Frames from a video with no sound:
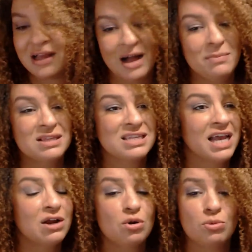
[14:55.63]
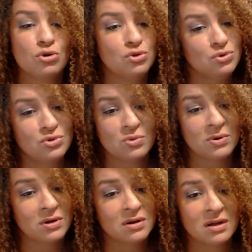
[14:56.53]
I'm a terrible
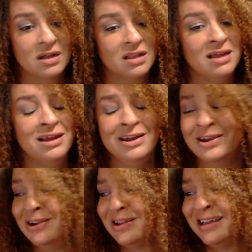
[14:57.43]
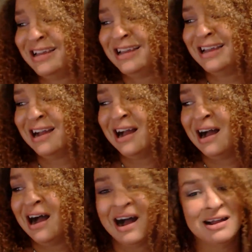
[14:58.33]
YouTuber. Clearly,
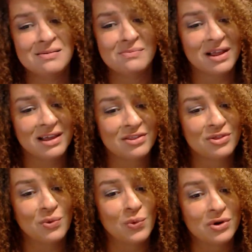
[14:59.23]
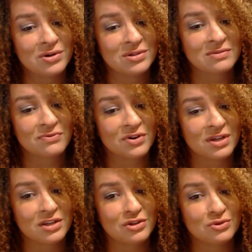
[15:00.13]
I'm like the worst
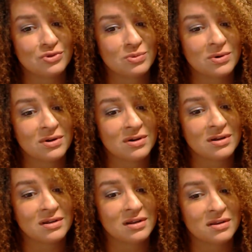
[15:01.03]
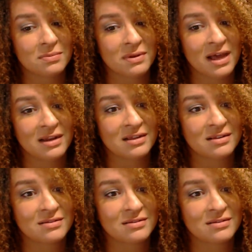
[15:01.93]
freaking YouTuber on the planet.